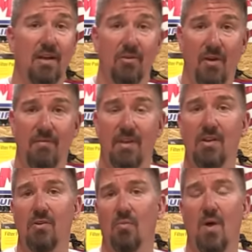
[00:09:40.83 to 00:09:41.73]
Great
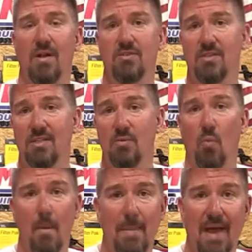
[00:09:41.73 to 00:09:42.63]
video to watch to see
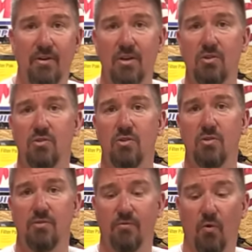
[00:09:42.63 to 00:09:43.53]
what battery you should
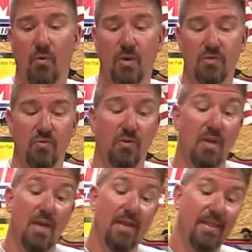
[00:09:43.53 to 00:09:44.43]
use for what tool.